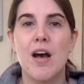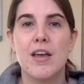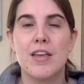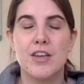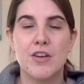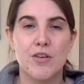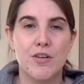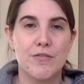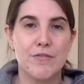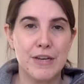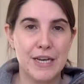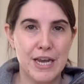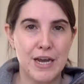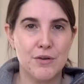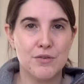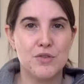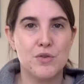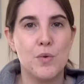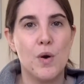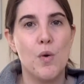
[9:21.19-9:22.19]
your video
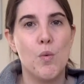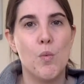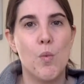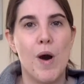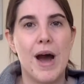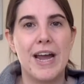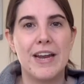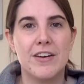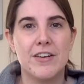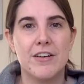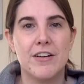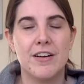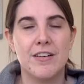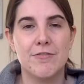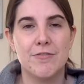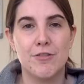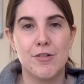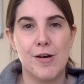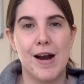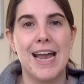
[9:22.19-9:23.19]
to a wider
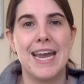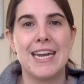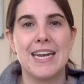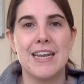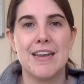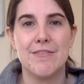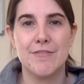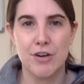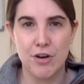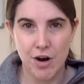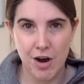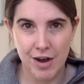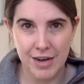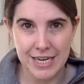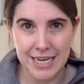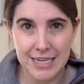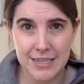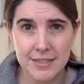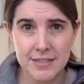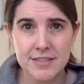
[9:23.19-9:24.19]
variety of your
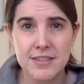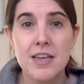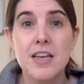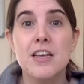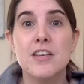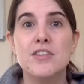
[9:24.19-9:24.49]
audience.